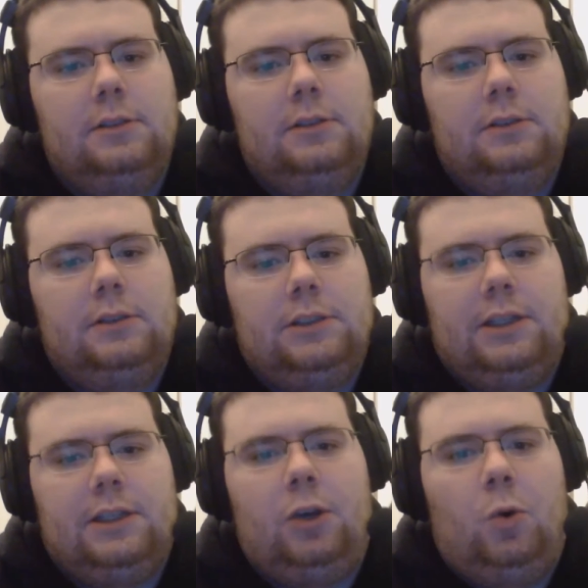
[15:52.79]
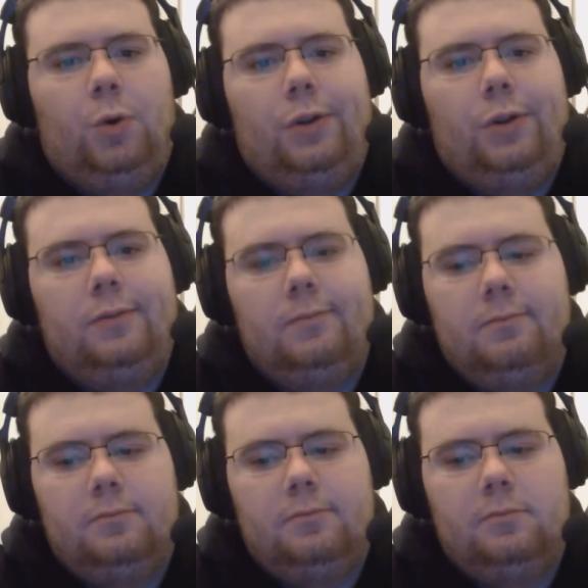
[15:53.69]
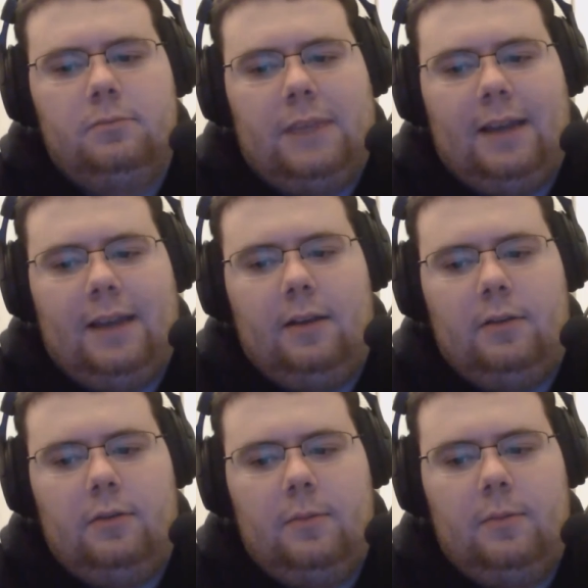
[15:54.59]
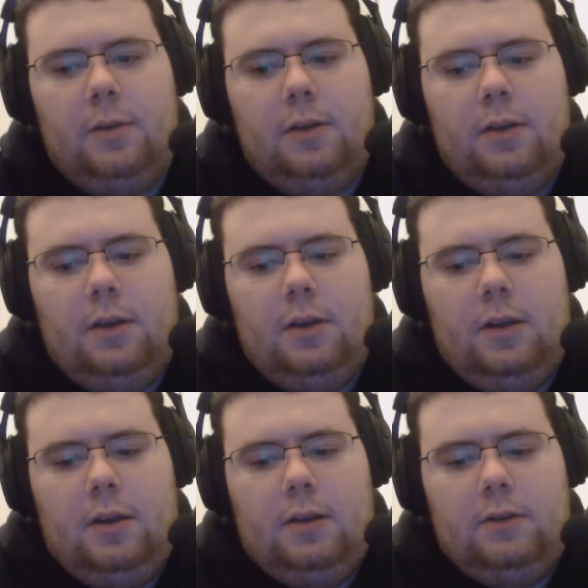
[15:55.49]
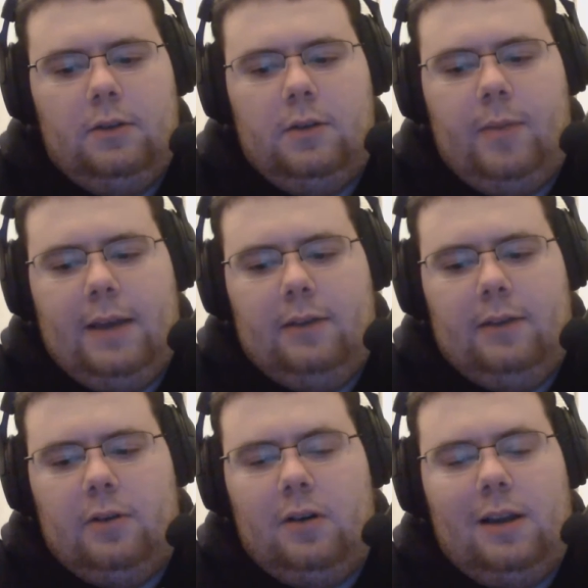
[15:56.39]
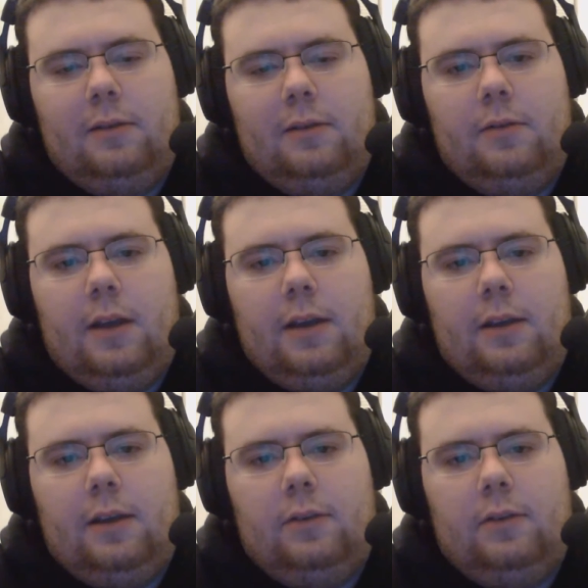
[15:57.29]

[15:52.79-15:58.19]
You're like, cool, I guess. So companions are alright, I guess.